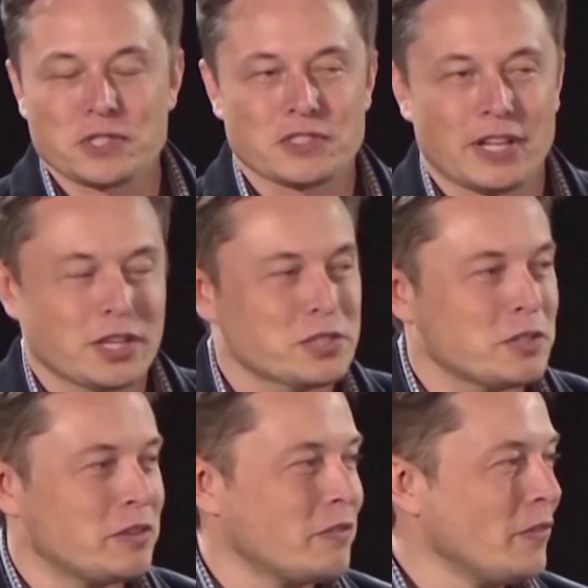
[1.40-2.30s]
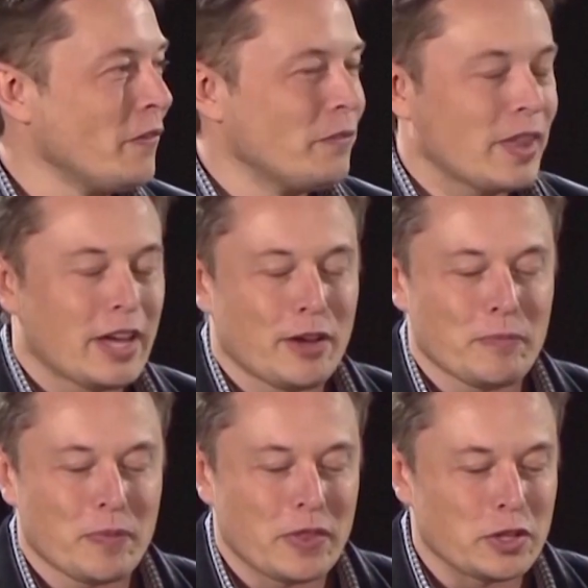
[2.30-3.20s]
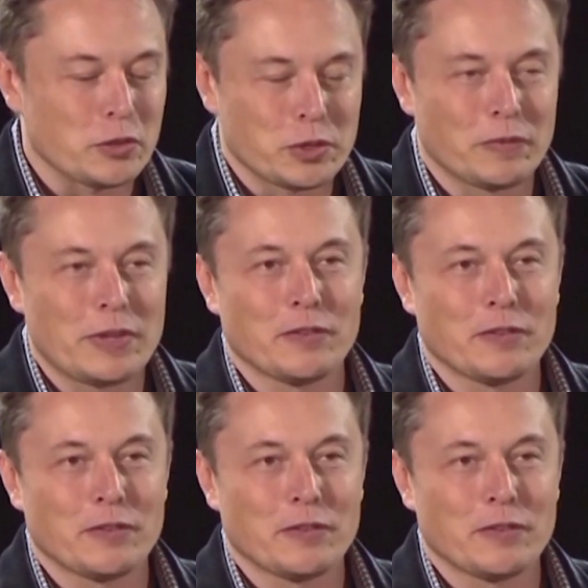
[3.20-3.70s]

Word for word: Tesla C E O Elon Musk has been